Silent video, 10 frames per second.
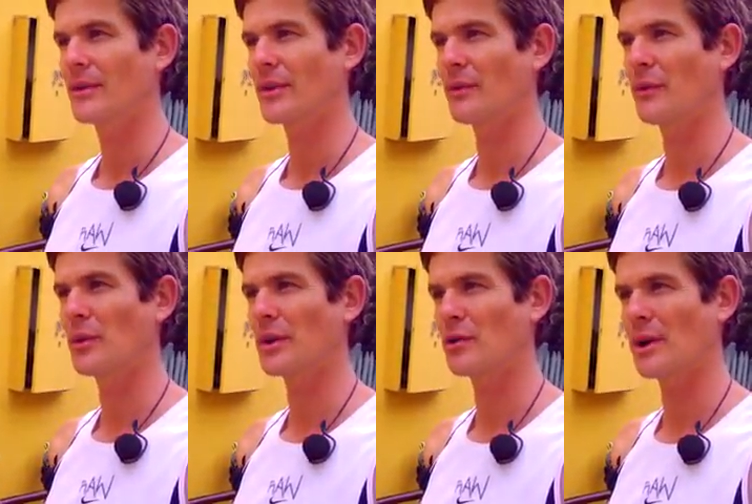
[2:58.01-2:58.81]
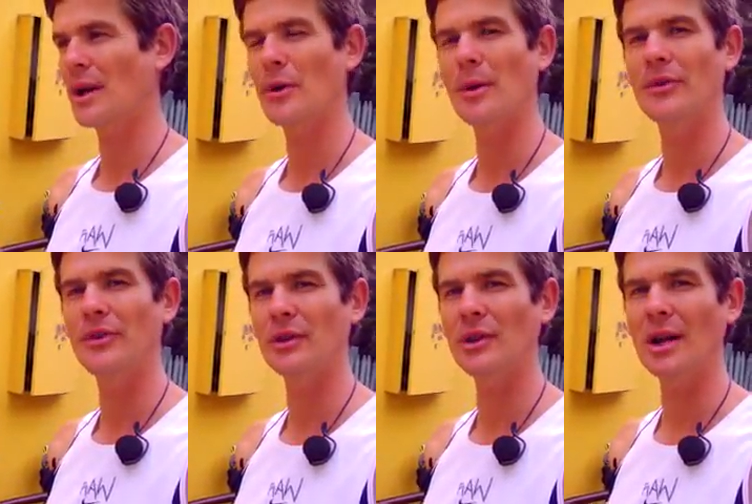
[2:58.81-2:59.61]
So if you want to create purpose
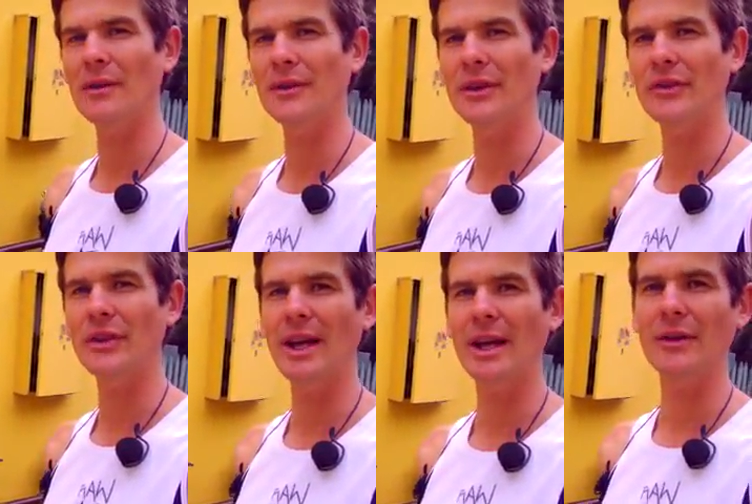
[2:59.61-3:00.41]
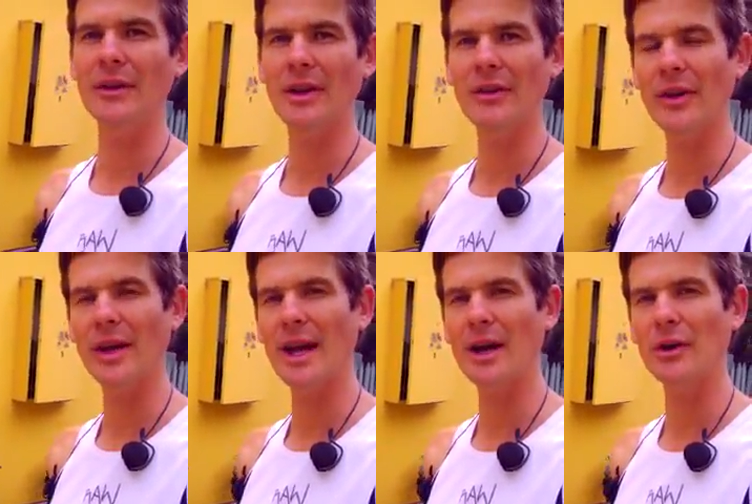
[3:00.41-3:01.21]
in your life, you know, sit down and, and say,
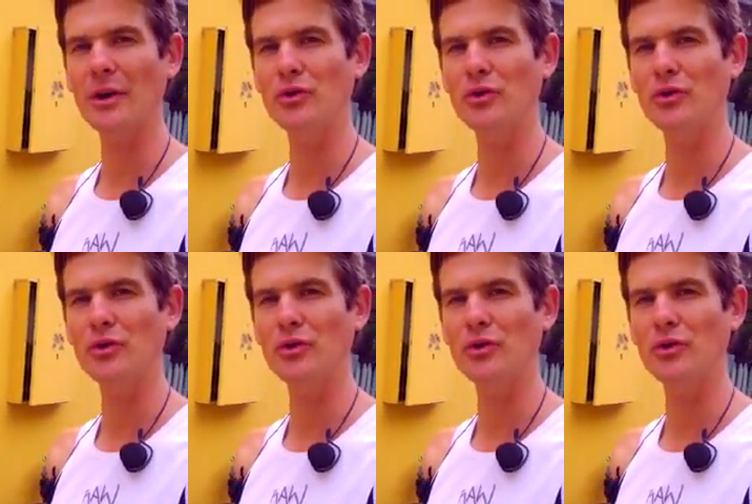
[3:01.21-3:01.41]
how can I